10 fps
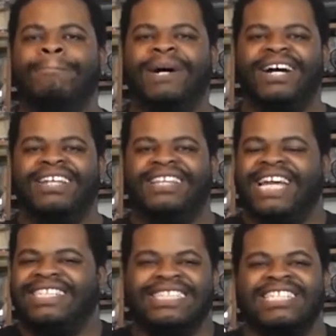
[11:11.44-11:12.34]
But
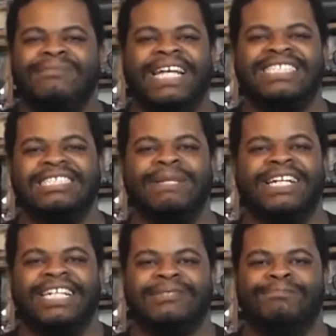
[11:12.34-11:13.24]
that doesn't make sense
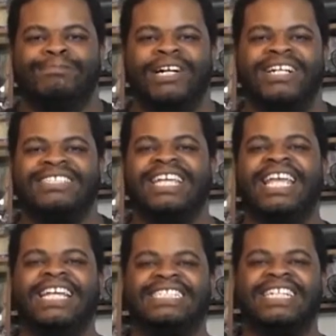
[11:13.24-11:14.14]
because Buzz
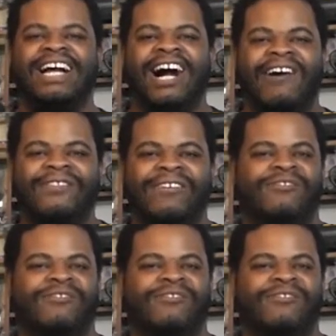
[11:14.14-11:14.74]
is confident.